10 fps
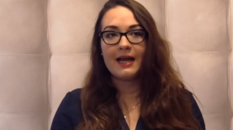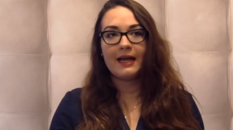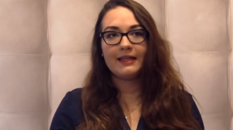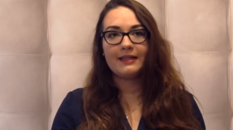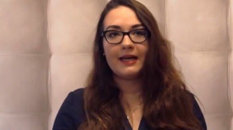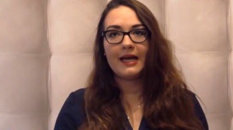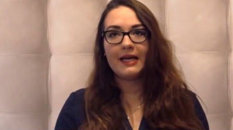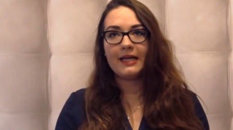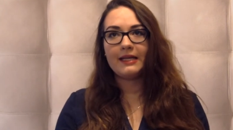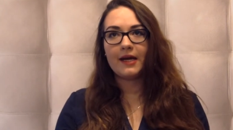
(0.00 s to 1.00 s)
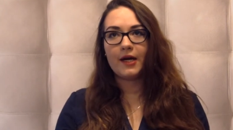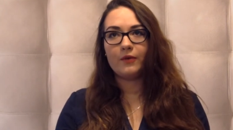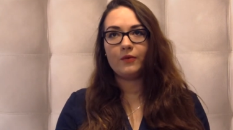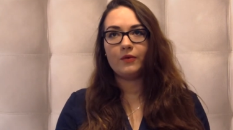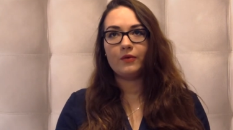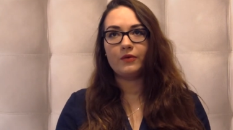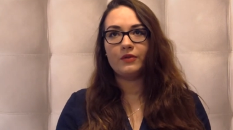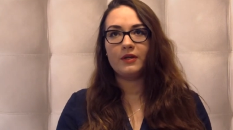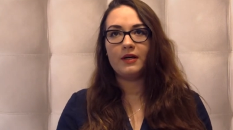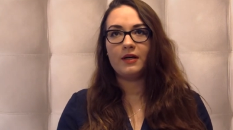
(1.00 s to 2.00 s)
and then I
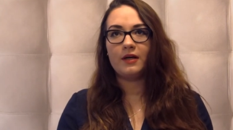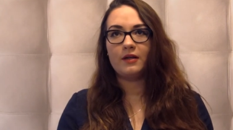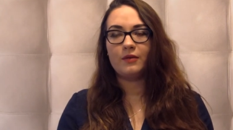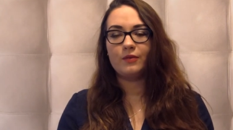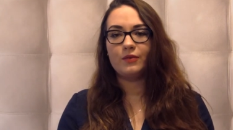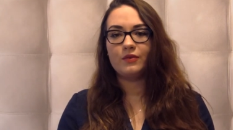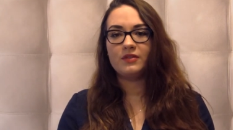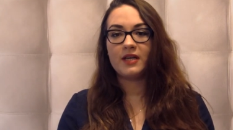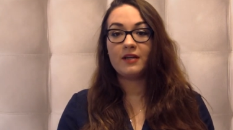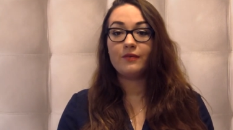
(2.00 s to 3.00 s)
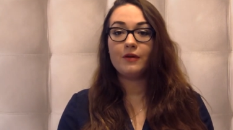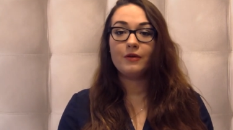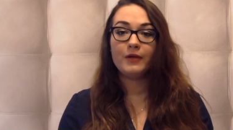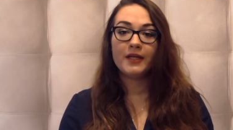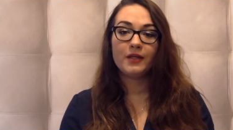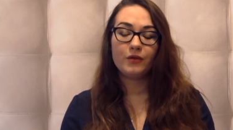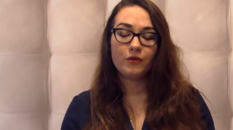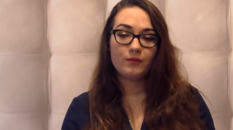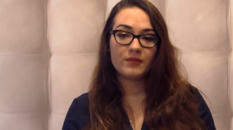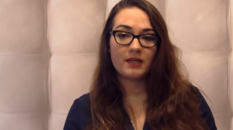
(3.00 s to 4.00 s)
would uh, start following
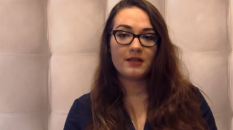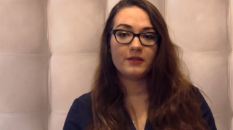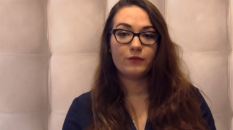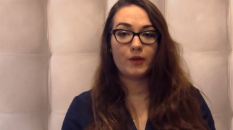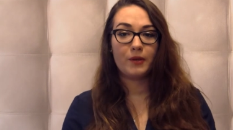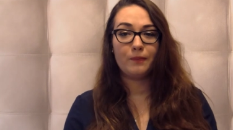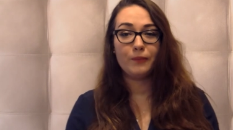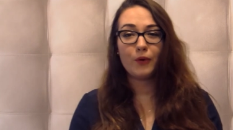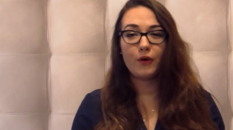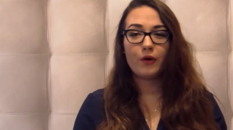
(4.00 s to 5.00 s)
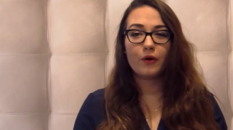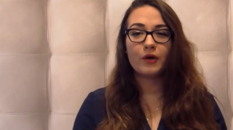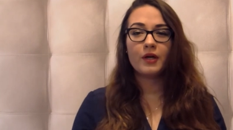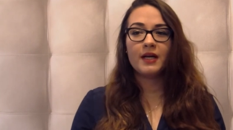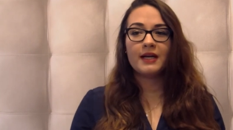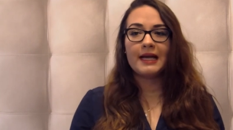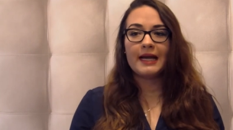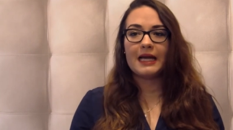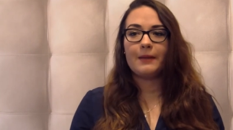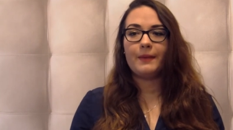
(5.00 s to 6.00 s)
YouTube channels that were more
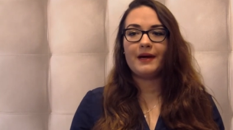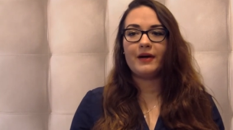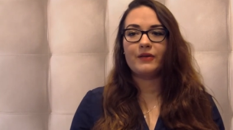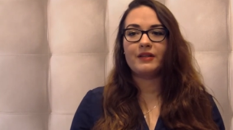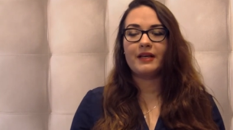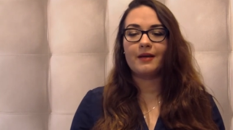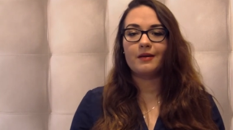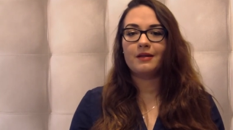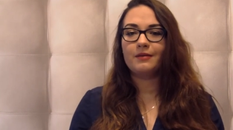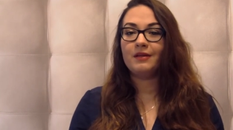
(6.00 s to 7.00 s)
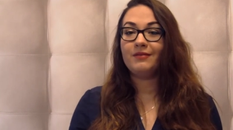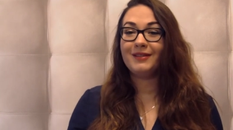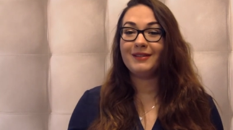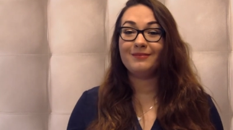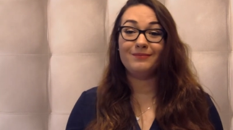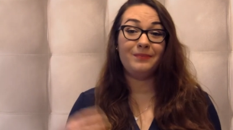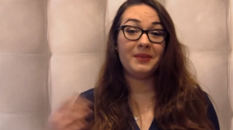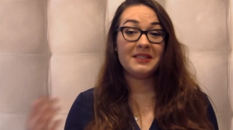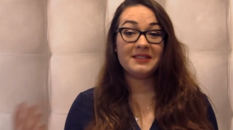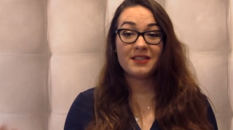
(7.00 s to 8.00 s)
about like even
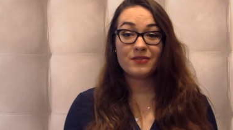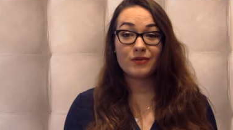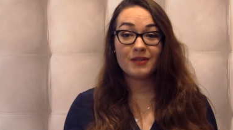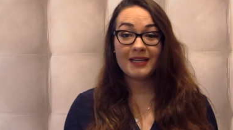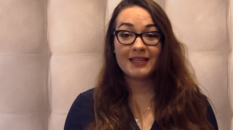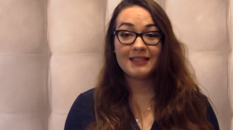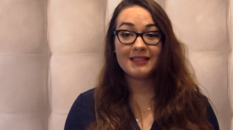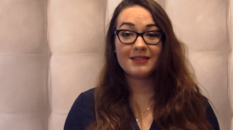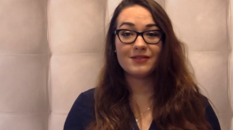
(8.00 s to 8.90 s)
business related.